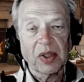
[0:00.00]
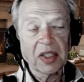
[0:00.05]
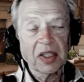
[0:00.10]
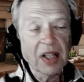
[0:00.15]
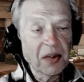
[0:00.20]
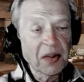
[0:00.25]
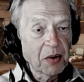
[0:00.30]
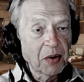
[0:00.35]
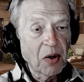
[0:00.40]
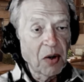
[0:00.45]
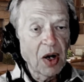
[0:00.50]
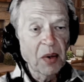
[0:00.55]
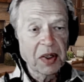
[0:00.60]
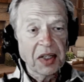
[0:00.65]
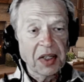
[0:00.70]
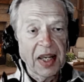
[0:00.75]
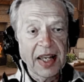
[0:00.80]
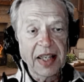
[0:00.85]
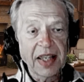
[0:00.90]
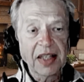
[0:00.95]
Nothing wrong with
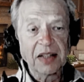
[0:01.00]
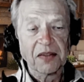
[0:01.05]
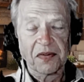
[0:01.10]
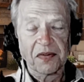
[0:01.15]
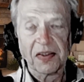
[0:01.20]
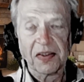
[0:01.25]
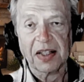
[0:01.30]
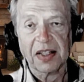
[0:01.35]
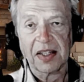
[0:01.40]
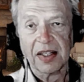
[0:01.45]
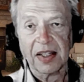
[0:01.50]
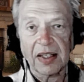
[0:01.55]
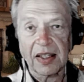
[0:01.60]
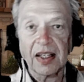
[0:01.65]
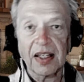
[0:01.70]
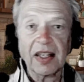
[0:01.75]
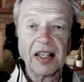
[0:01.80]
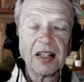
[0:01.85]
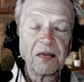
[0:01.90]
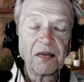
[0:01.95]
negative thinking
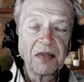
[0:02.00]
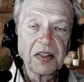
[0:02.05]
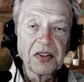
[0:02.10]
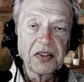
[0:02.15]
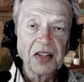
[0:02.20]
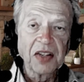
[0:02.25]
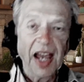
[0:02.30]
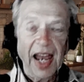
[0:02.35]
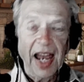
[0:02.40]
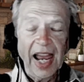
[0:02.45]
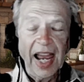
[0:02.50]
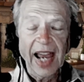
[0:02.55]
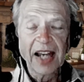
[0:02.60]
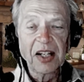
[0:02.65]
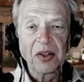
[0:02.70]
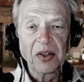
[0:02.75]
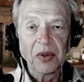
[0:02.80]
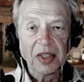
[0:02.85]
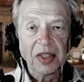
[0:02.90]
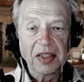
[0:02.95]
if it's
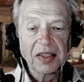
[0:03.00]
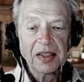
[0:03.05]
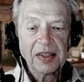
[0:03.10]
accurate.